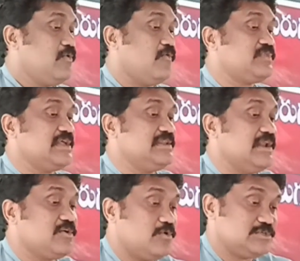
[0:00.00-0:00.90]
of the
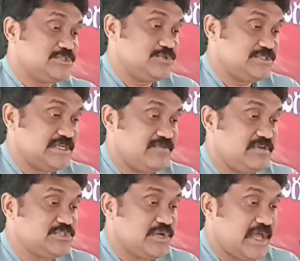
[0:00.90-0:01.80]
Indian Constitution,
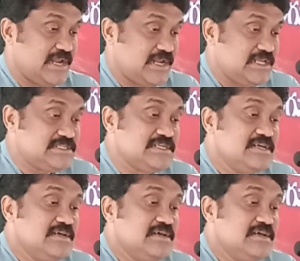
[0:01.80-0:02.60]
which guarantees